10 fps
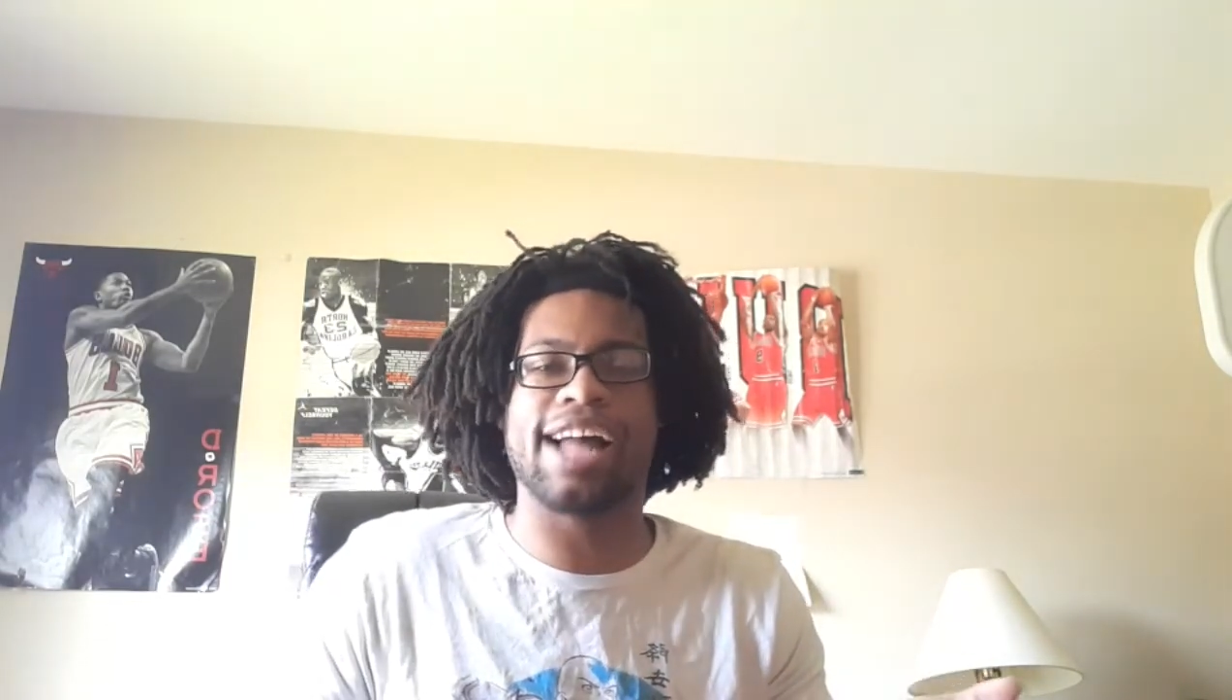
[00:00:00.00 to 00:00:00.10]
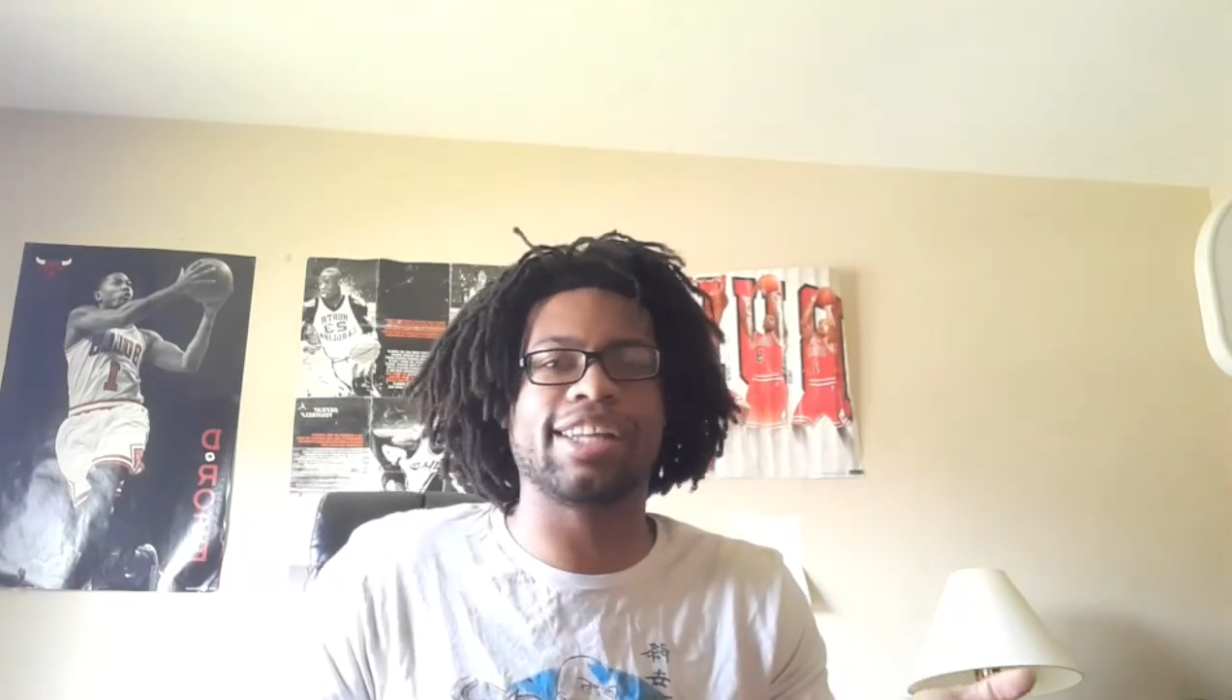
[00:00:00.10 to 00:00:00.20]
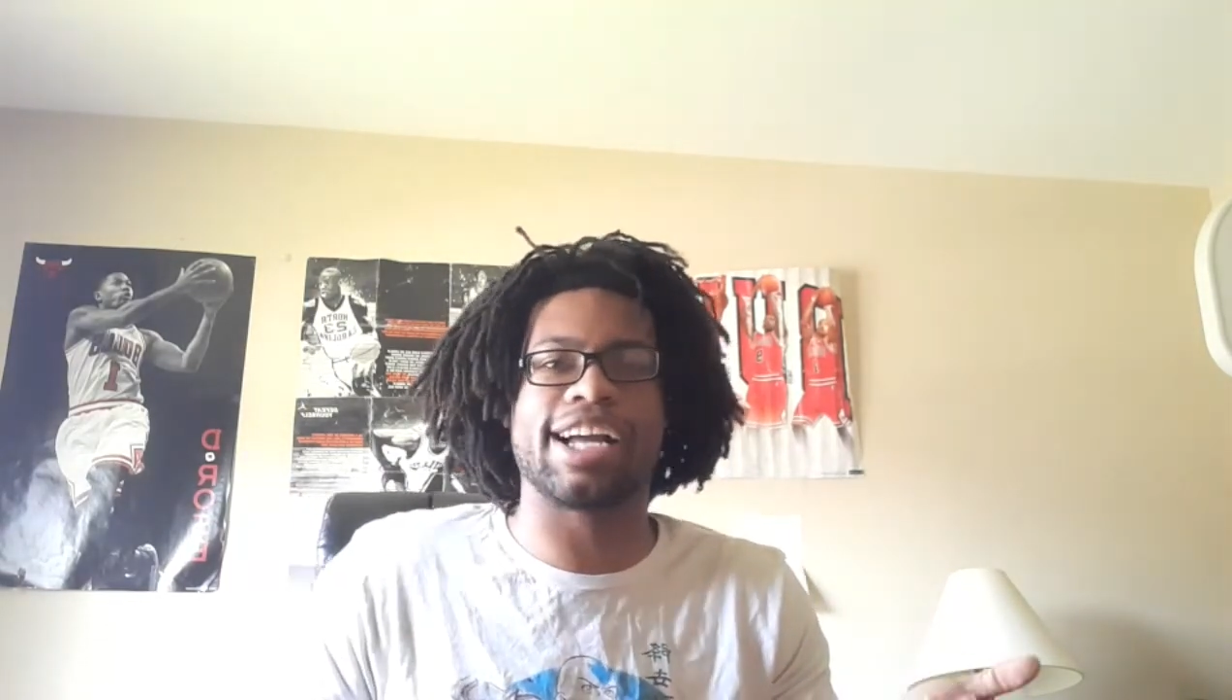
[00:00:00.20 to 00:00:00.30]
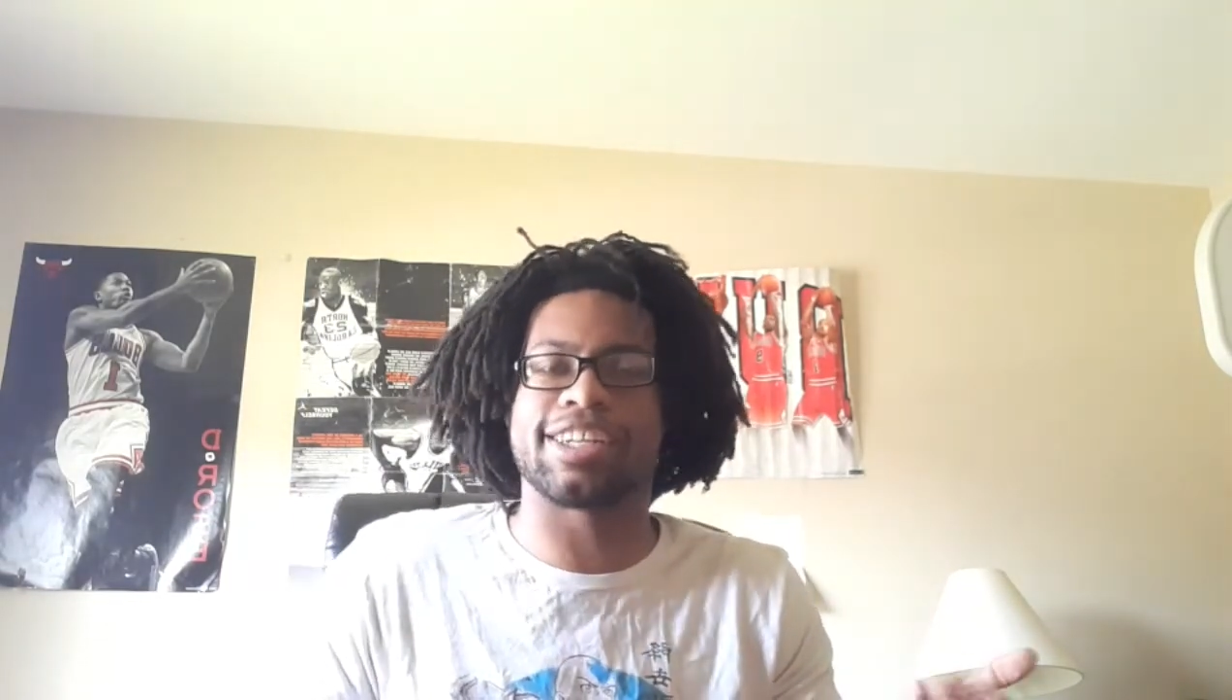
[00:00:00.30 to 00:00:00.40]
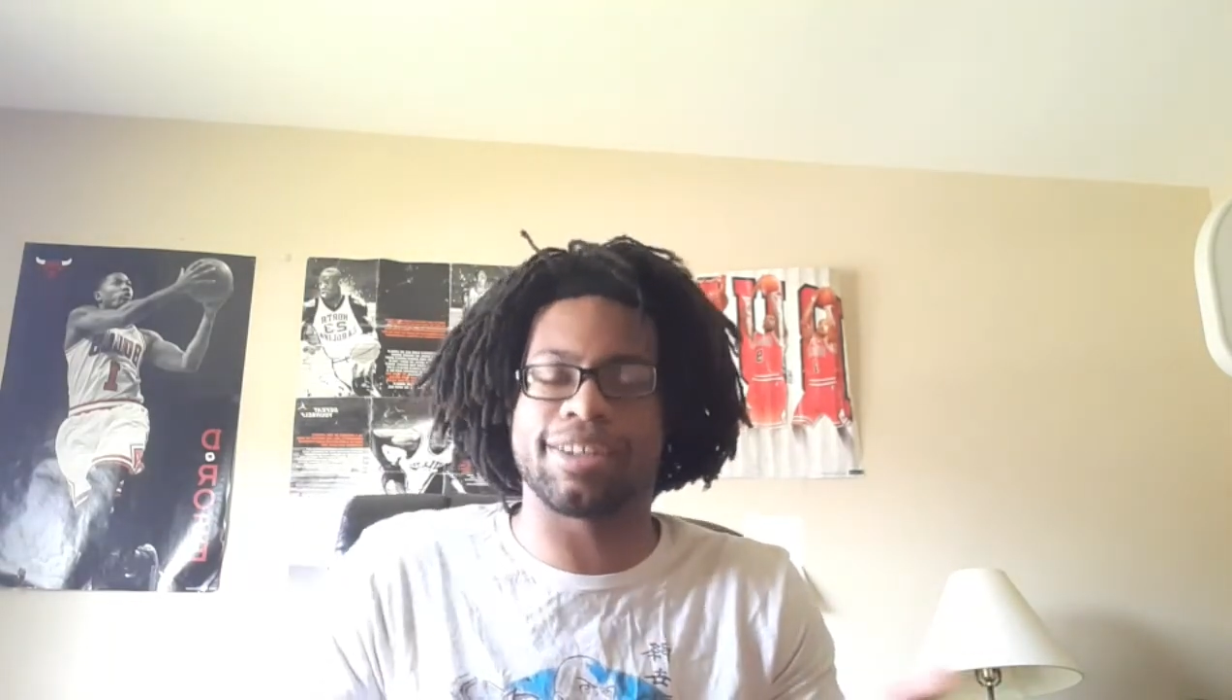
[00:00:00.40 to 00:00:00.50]
I
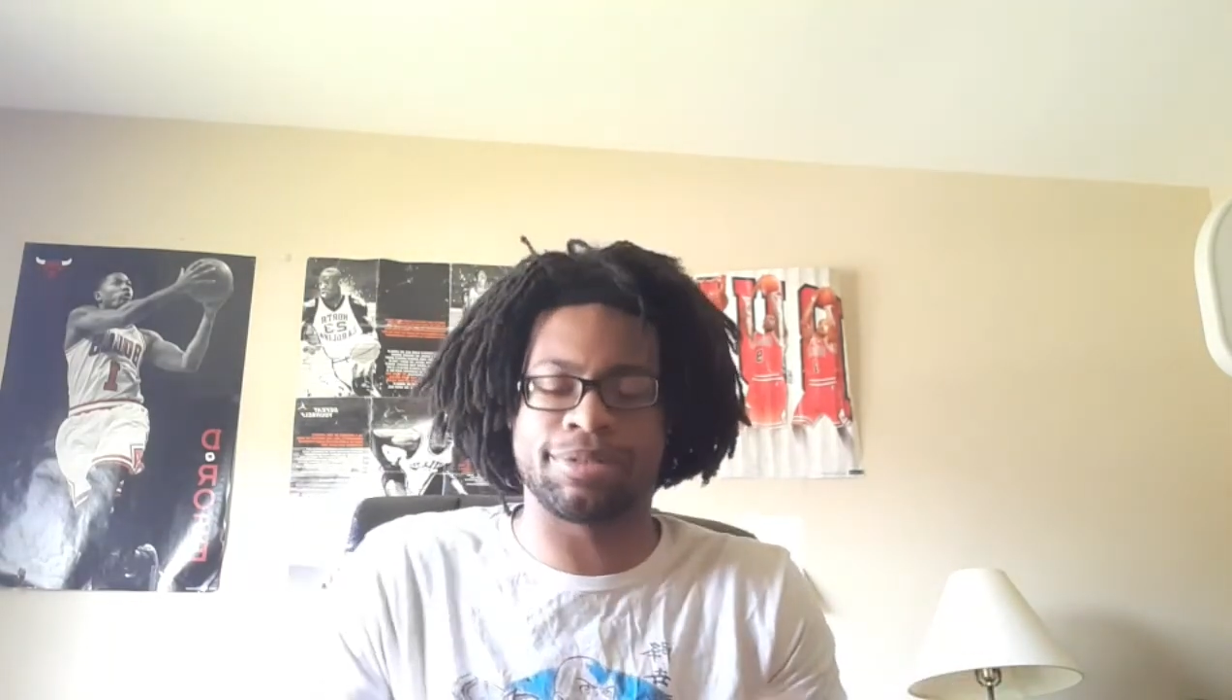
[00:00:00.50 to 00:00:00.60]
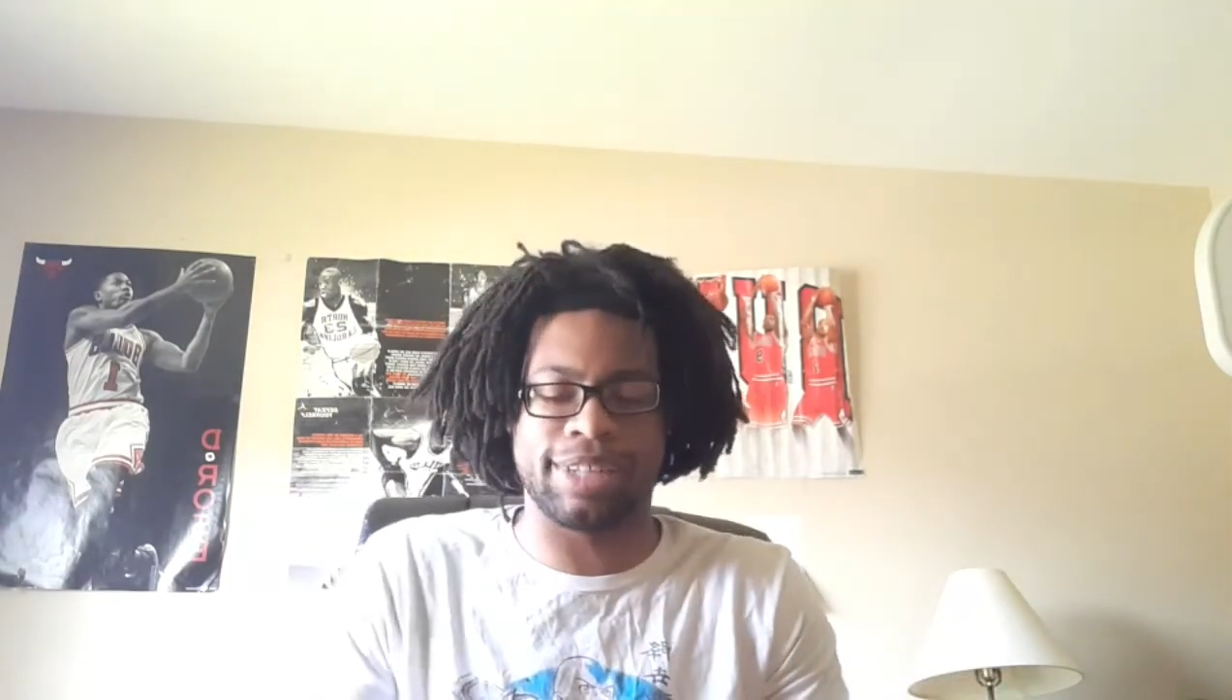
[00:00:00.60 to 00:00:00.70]
like him.